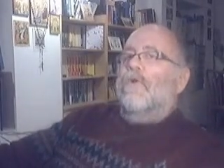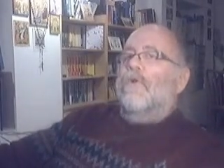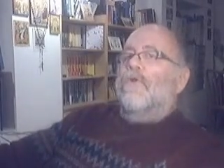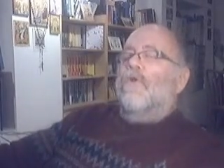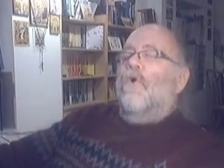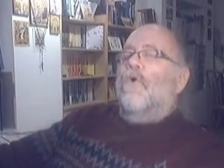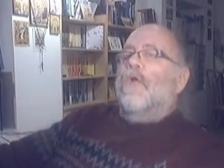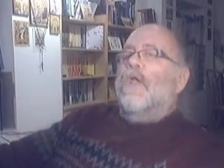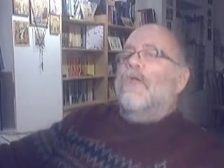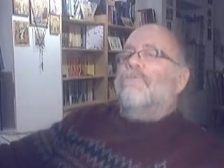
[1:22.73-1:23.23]

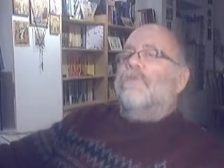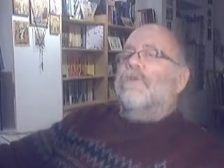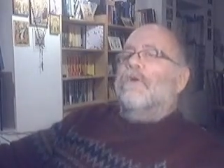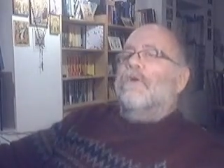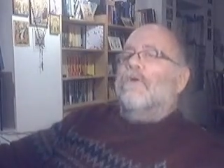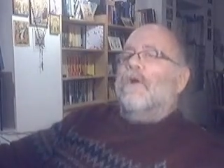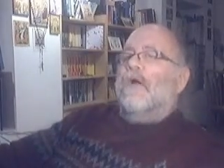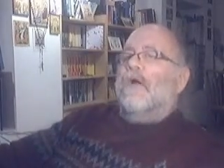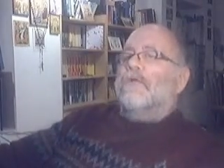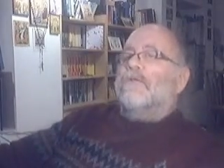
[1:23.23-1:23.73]
nor even
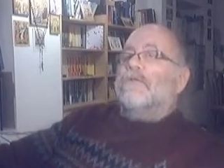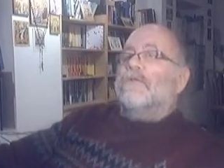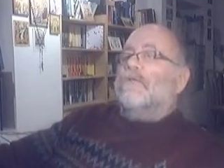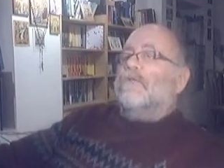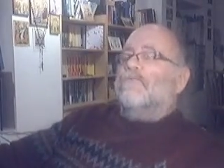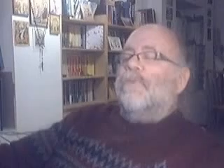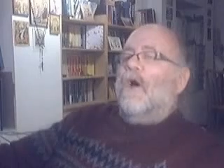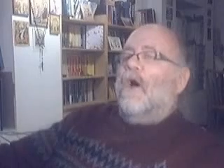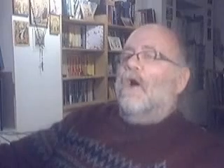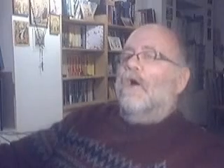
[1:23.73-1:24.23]
grant a
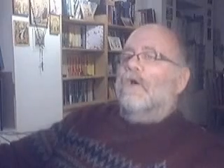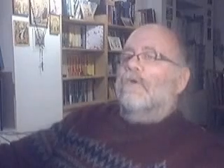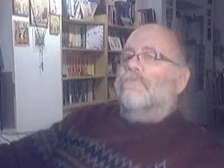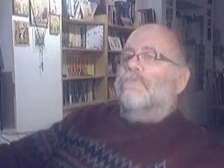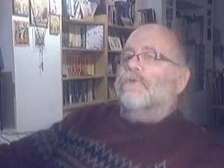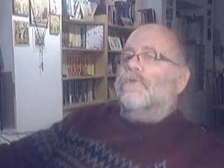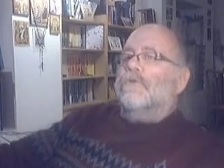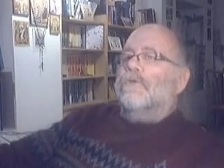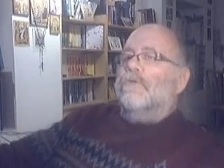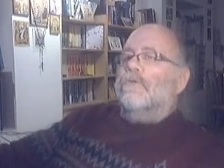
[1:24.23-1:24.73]
spark
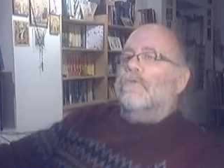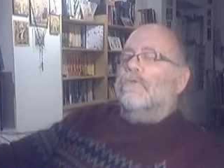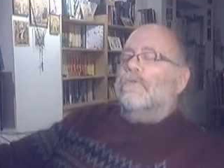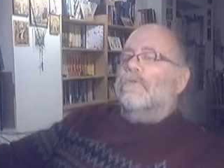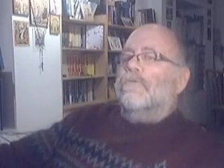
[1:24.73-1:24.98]
of truth,